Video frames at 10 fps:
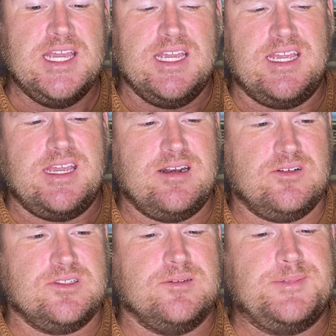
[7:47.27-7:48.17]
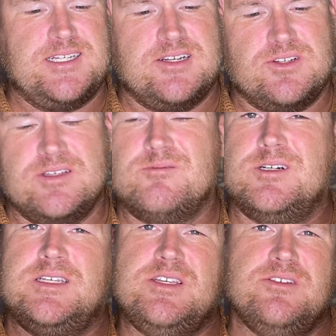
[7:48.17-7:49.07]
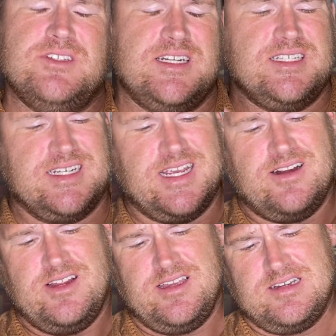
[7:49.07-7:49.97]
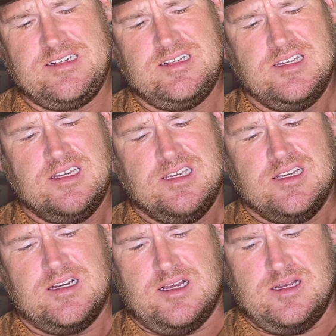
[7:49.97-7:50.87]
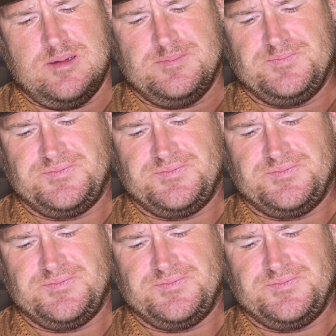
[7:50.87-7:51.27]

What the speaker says: And also potentially wanted to use it as a carry gun. You